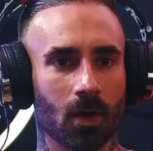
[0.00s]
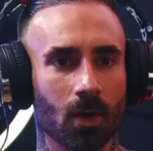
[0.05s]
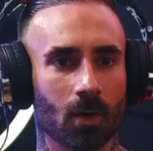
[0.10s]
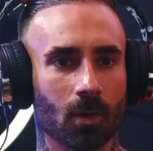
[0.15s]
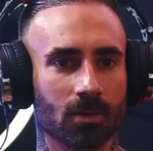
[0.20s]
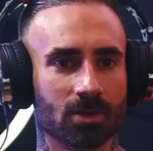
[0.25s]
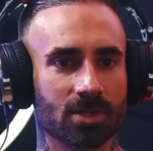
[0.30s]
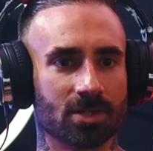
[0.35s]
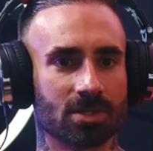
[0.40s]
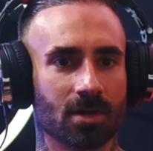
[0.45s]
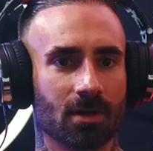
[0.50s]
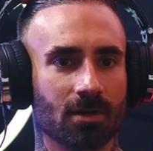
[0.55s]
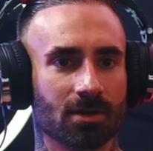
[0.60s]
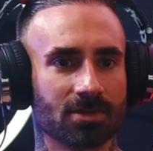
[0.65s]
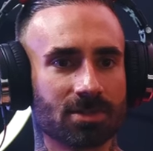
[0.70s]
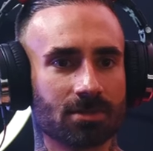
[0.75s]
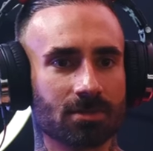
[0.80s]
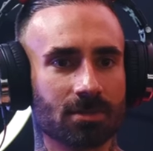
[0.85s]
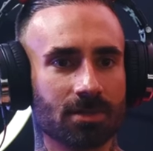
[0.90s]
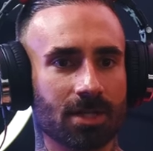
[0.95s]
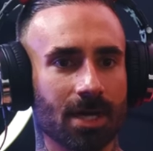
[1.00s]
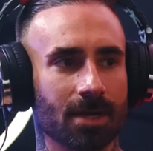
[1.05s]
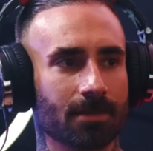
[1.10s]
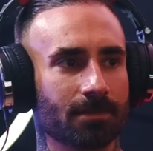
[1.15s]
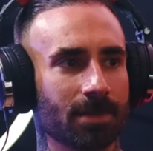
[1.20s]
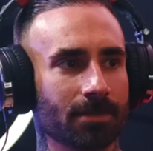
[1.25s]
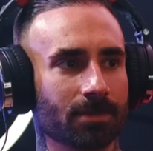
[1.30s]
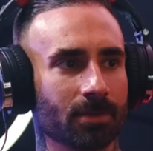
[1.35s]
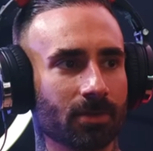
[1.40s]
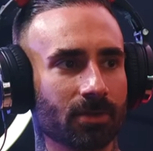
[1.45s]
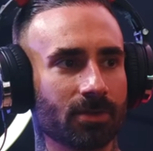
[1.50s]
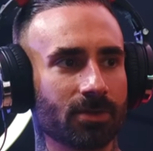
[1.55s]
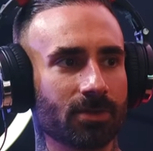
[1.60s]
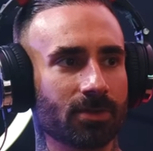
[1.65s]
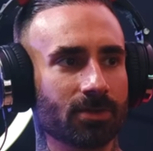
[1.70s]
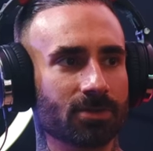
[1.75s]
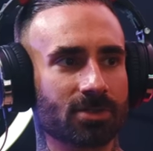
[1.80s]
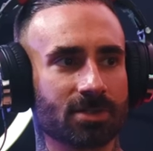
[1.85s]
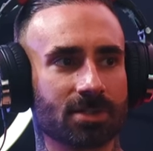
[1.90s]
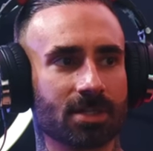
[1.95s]
or just also get people
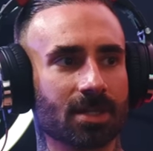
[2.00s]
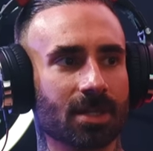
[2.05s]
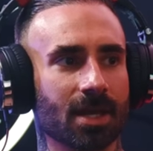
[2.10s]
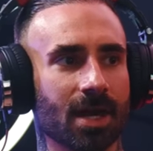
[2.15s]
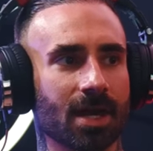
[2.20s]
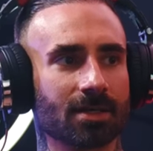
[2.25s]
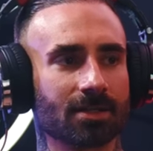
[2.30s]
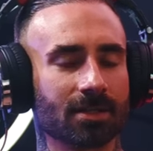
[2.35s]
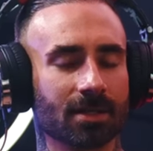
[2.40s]
used to that.